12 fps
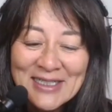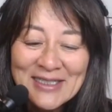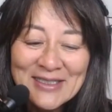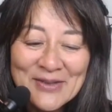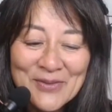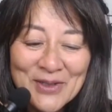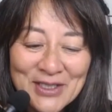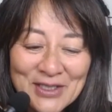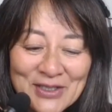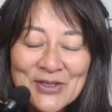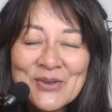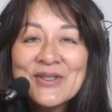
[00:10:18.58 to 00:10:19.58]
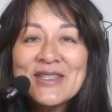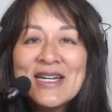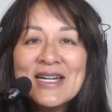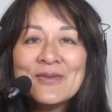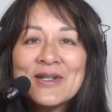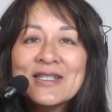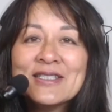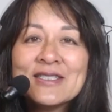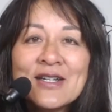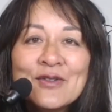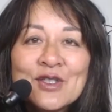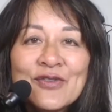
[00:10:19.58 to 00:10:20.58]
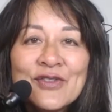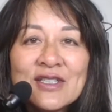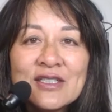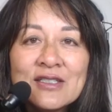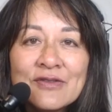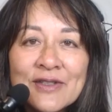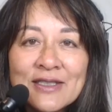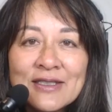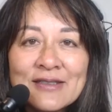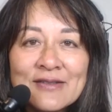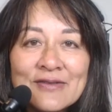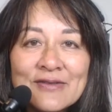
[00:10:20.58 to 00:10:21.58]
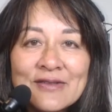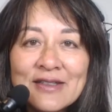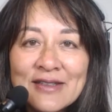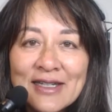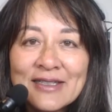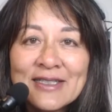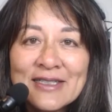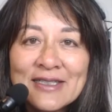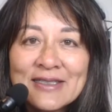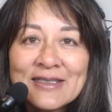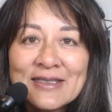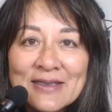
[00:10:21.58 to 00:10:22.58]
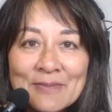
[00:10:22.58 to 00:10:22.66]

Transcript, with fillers: So what to do with that, right? Because I was feeling defensive in that case.